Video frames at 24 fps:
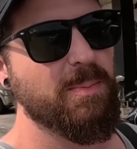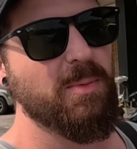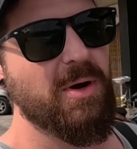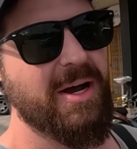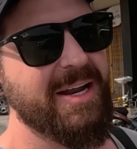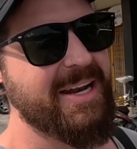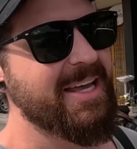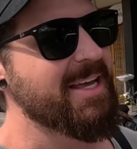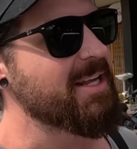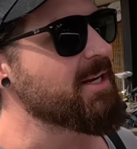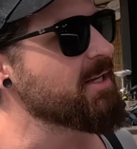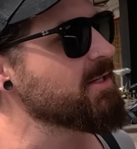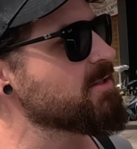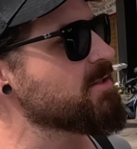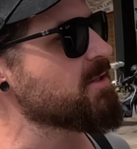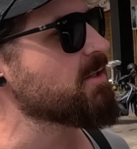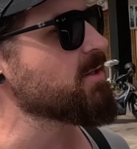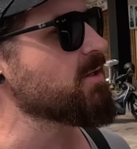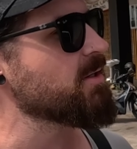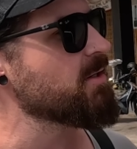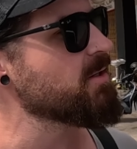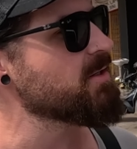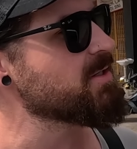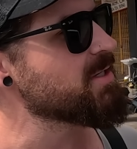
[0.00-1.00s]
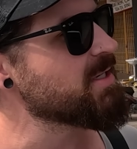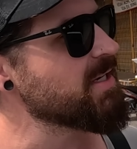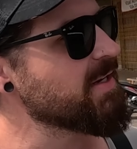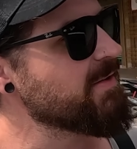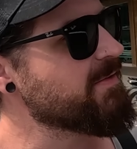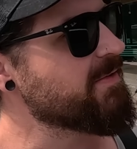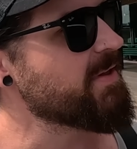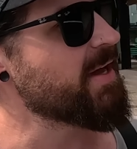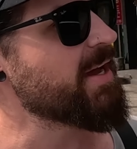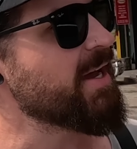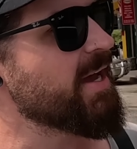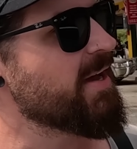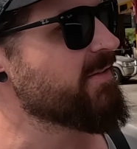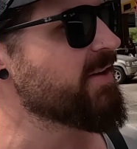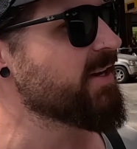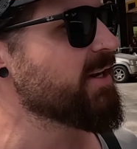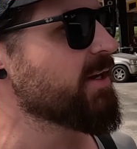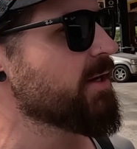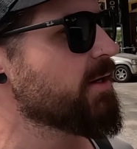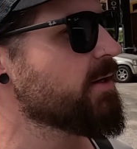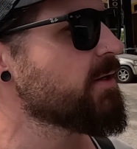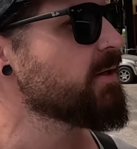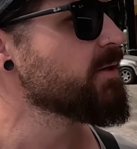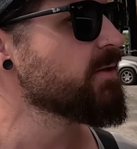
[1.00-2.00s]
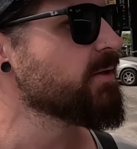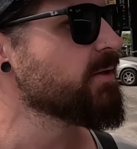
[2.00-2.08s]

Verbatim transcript: we might head into, see if they have any.